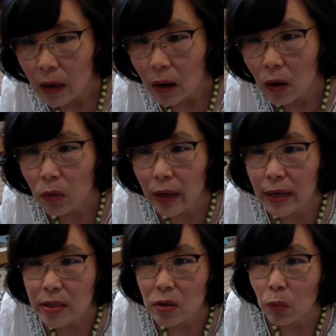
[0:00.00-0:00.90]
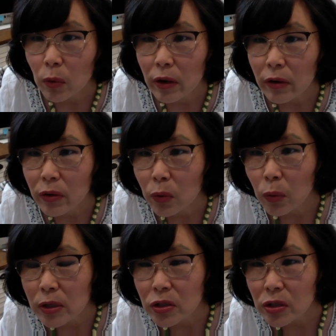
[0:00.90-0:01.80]
Okay, so what other
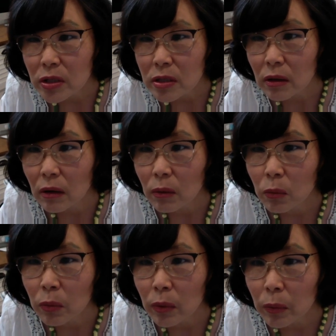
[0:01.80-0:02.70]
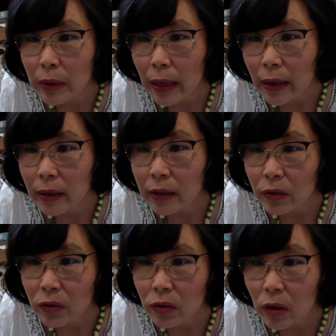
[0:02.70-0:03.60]
questions we had
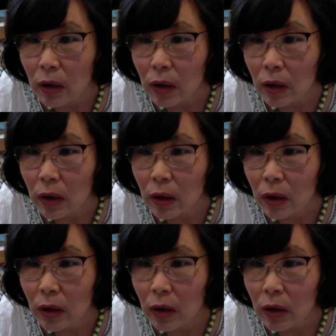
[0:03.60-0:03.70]
here?